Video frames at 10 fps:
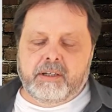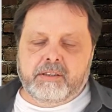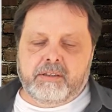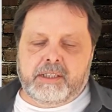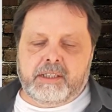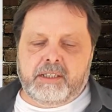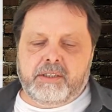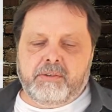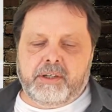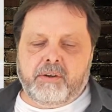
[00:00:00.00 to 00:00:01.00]
So let's
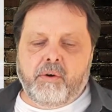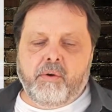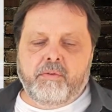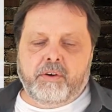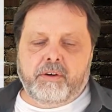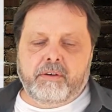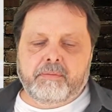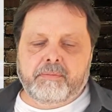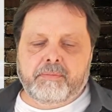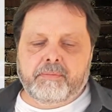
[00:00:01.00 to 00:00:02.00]
iterate over
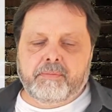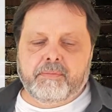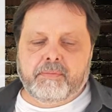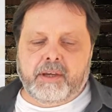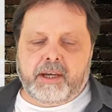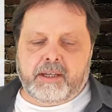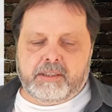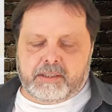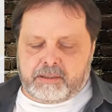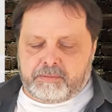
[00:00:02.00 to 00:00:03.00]

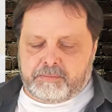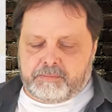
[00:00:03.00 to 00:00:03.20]
X.